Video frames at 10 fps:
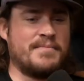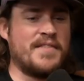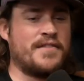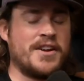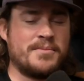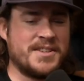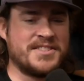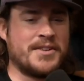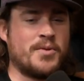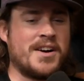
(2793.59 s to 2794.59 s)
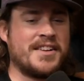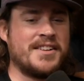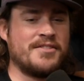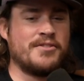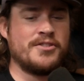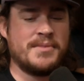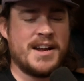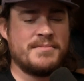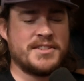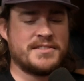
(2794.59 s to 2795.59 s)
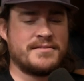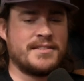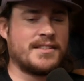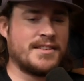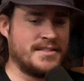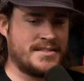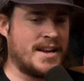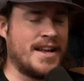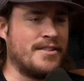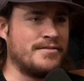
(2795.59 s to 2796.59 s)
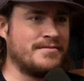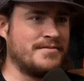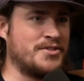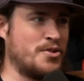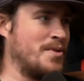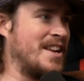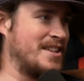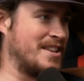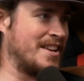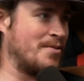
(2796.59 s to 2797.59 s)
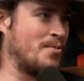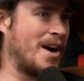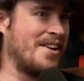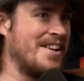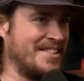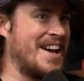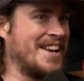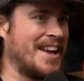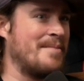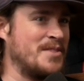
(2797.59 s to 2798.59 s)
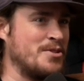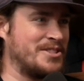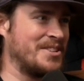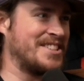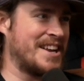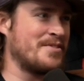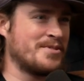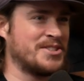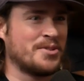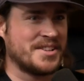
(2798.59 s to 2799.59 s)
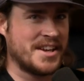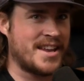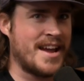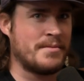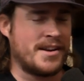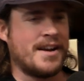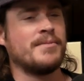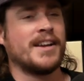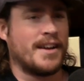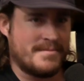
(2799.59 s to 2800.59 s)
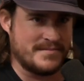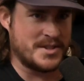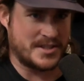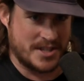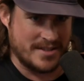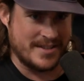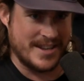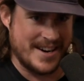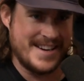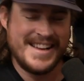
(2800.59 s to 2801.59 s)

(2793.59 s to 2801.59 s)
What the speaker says: Feitelberg's like walking into the room and I'm just, because I don't do anything well, like I'm useless. Everyone's holding a camera and I'm like, I'm just chilling there.